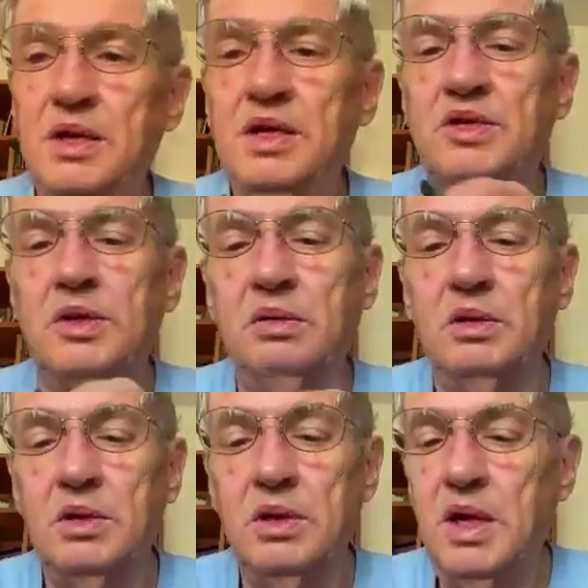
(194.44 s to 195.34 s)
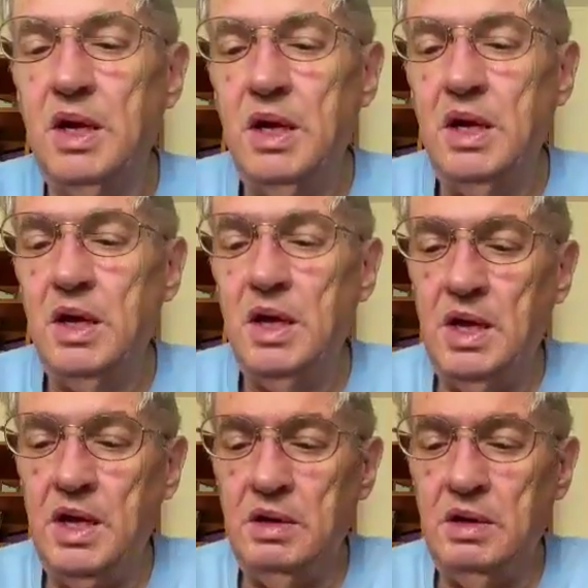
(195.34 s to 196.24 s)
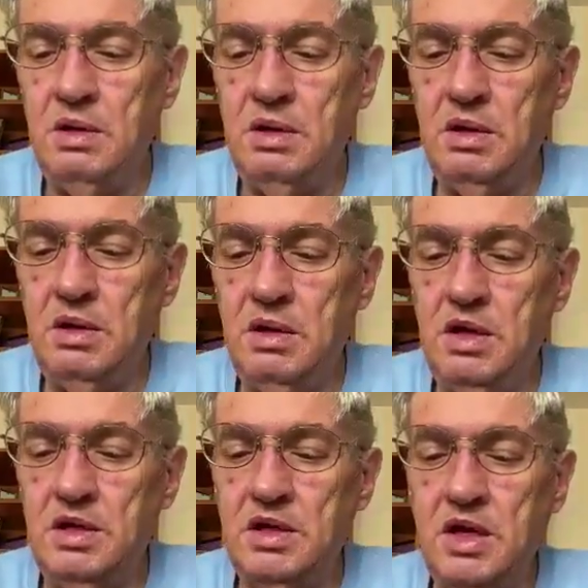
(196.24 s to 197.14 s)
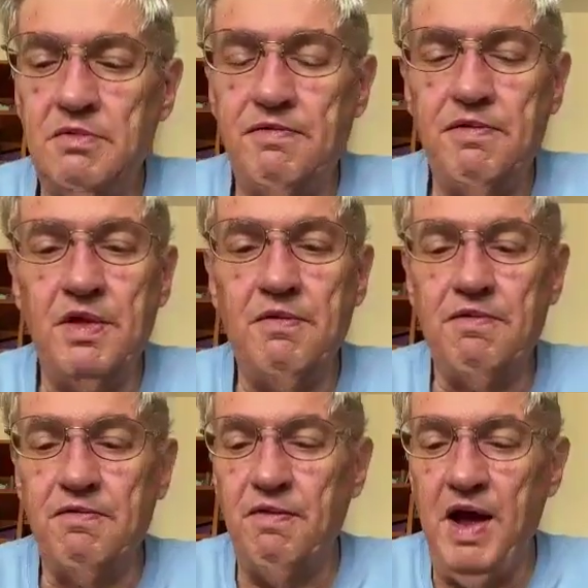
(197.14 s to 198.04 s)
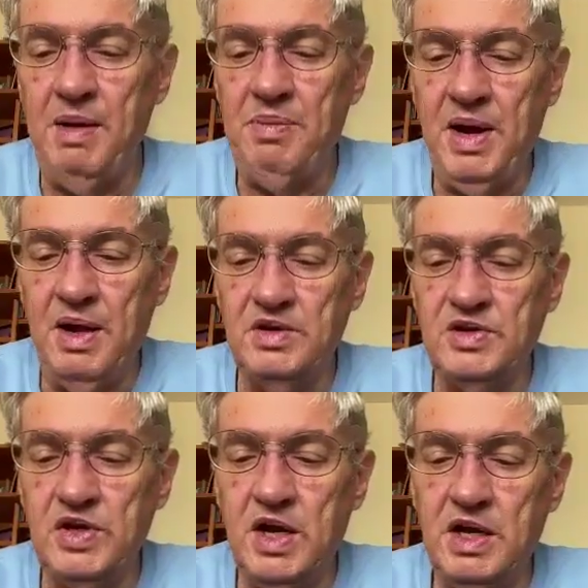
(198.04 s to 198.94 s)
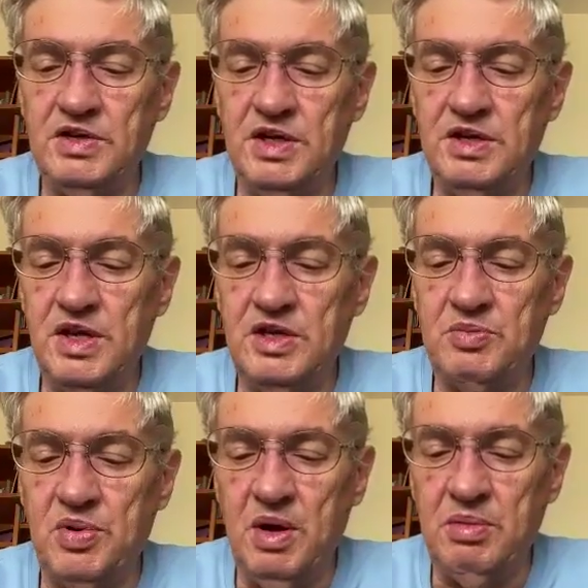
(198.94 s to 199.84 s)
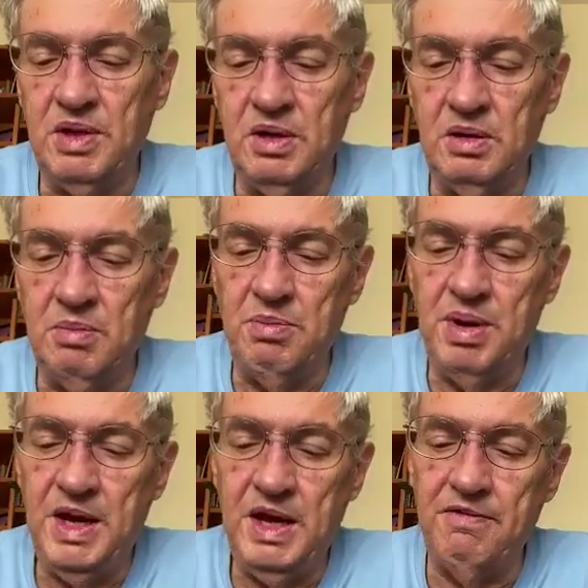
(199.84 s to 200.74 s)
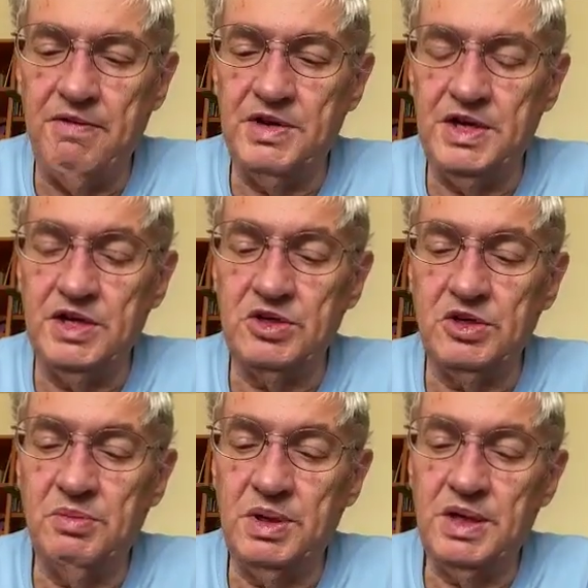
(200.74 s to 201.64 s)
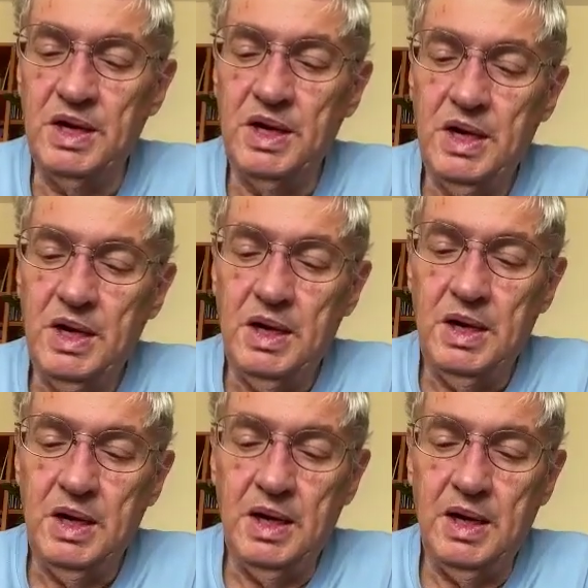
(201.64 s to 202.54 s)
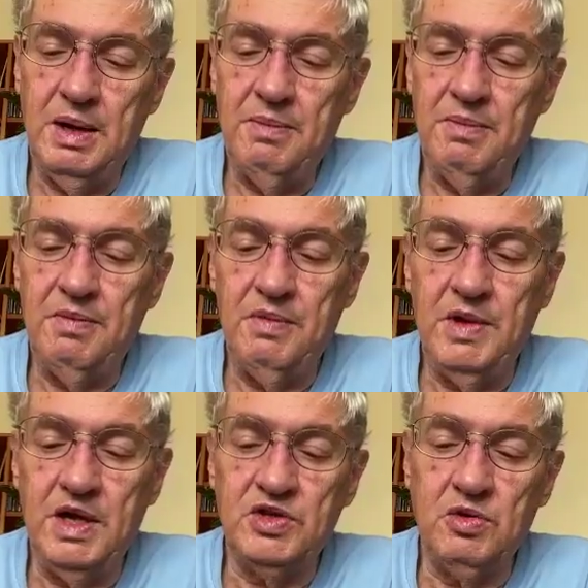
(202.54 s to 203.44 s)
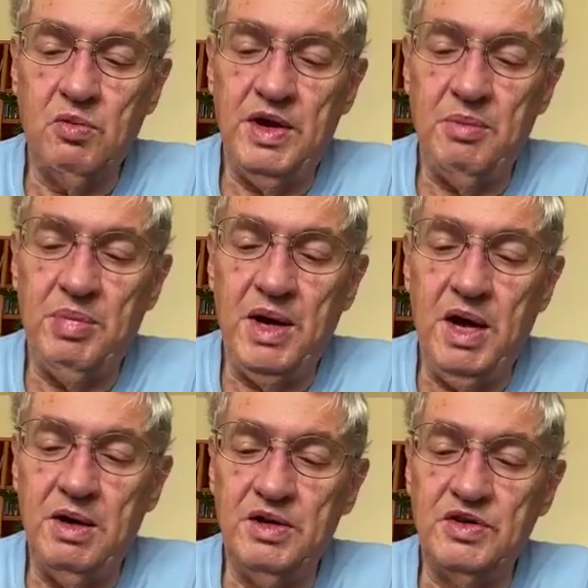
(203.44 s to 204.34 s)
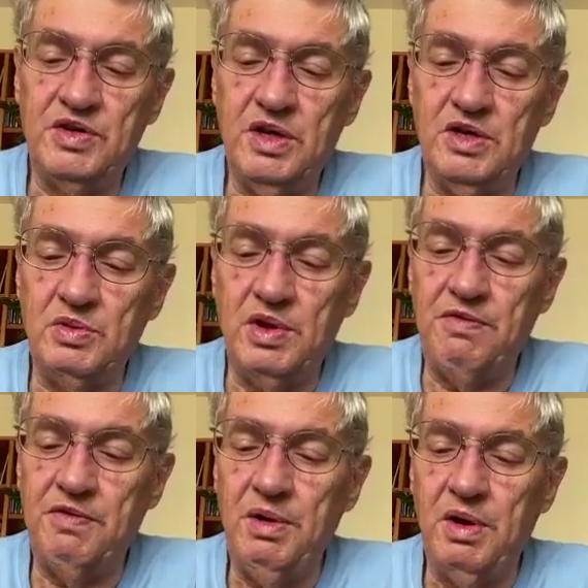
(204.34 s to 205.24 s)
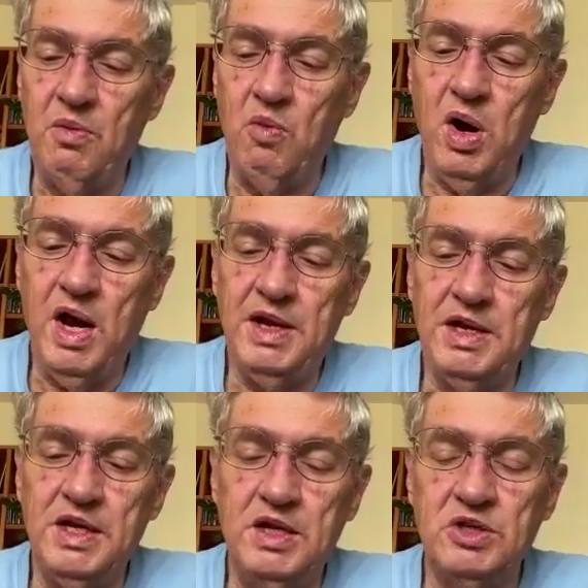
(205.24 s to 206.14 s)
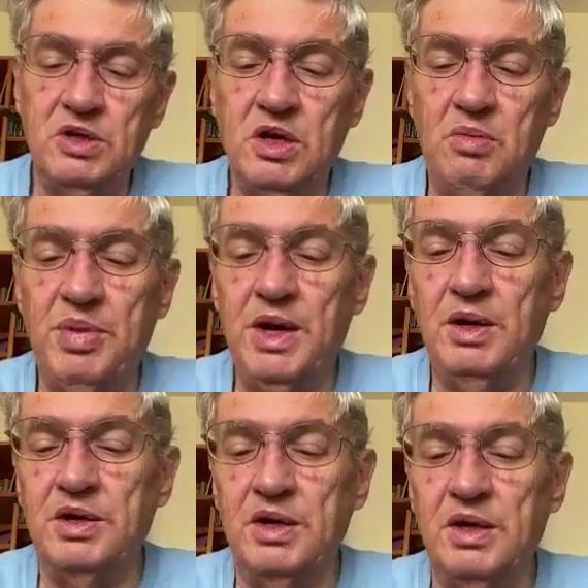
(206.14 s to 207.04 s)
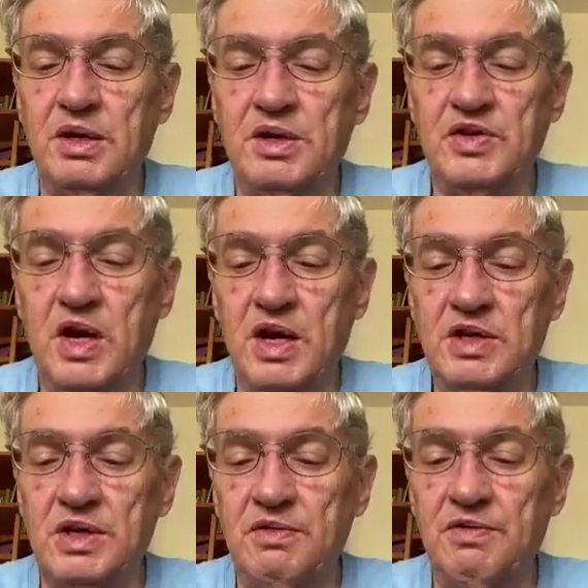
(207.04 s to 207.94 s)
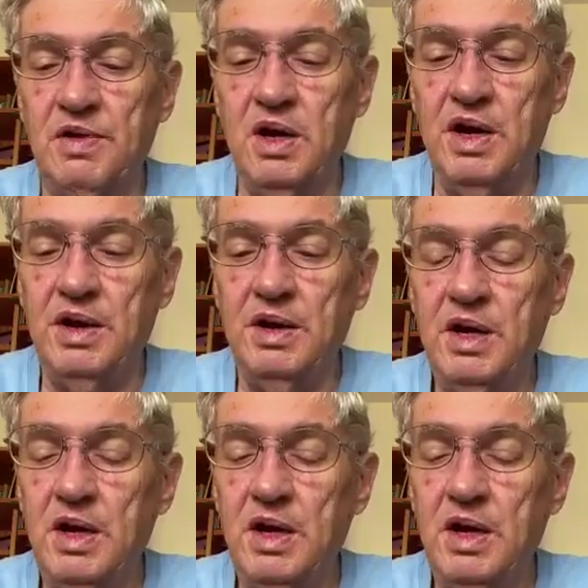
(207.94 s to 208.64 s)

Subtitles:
tinsel, and it for the fly pattern size, it's probably a little big for tinsel, but that's the way the pattern does with a fairly wide tinsel compared to the size of the fly.